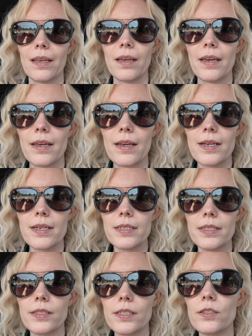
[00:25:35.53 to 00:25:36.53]
Hey
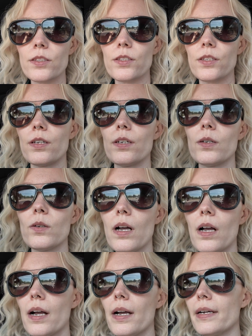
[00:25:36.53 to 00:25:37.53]
guys, so
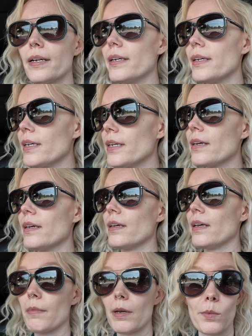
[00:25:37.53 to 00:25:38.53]
I
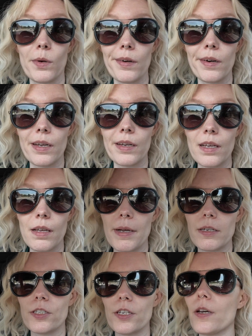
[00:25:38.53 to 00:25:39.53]
am at work,
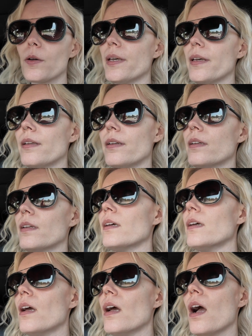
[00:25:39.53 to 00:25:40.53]
about to go in.
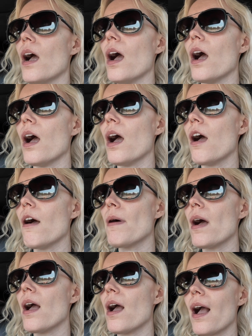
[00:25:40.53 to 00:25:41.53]

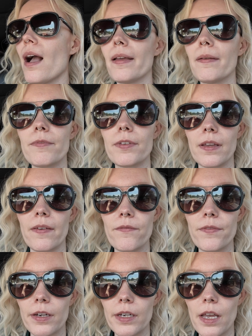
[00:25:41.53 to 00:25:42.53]
I am feeling
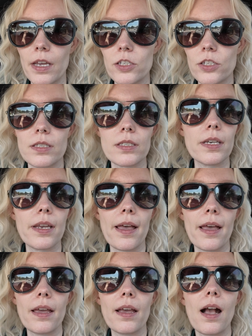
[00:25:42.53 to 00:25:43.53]
very anxious
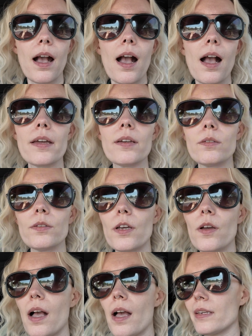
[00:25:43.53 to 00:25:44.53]
today. I don't
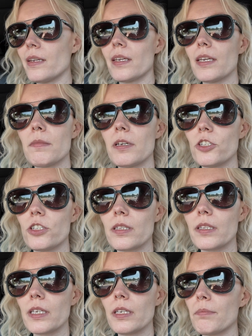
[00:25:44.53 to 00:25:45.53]
know. I didn't get much
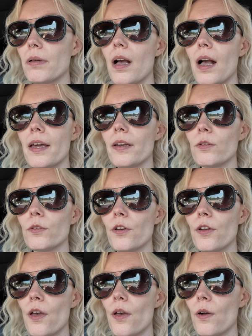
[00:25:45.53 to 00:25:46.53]
sleep. I
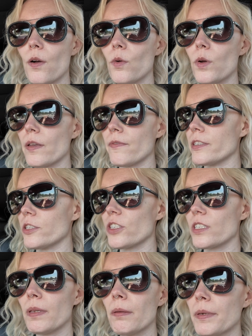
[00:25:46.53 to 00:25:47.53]
don't know if it's
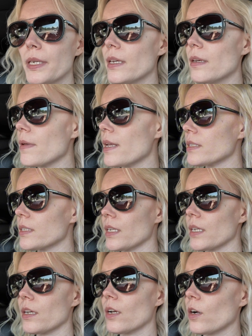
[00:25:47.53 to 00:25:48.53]
just me
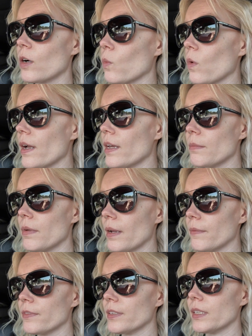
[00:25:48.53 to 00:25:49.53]
PMSing or what, but
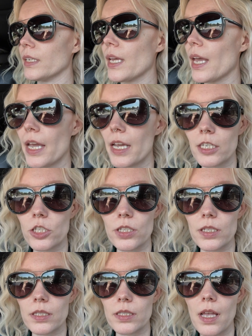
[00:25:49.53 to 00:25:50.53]
I'm feeling
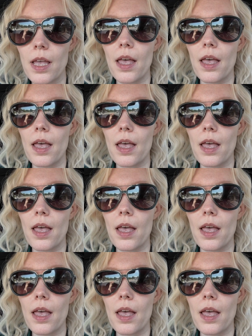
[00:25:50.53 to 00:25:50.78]
anxious